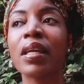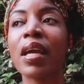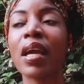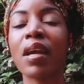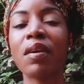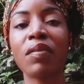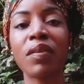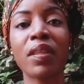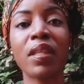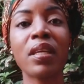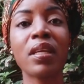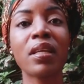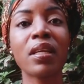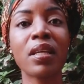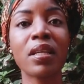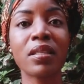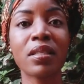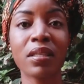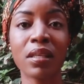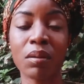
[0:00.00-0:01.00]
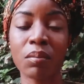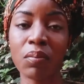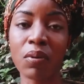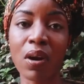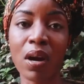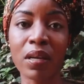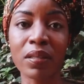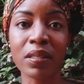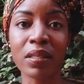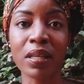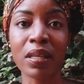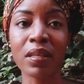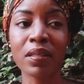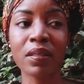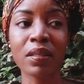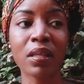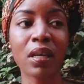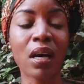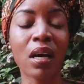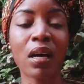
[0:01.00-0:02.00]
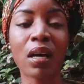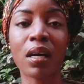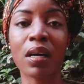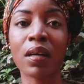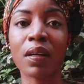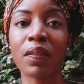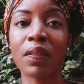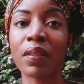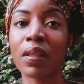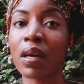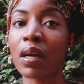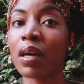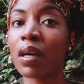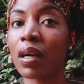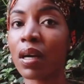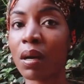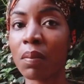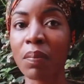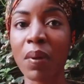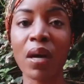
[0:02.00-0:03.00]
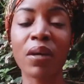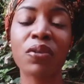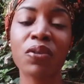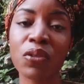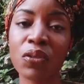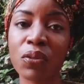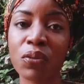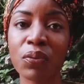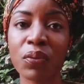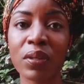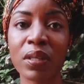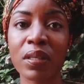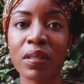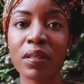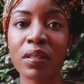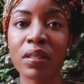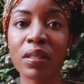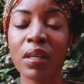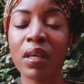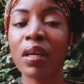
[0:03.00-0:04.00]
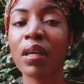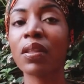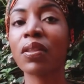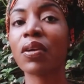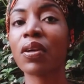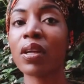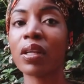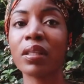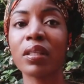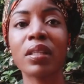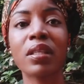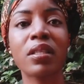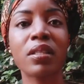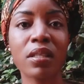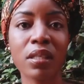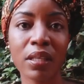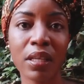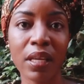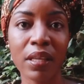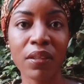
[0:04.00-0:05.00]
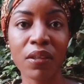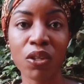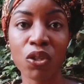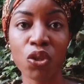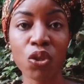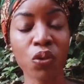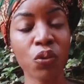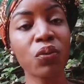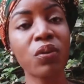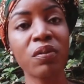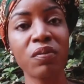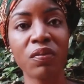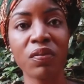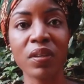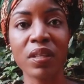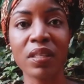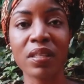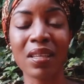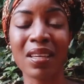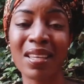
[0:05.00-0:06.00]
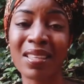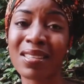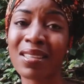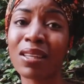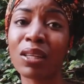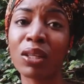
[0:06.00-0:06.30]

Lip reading: everything is in process. The amount of students that are looking to get their student visa is a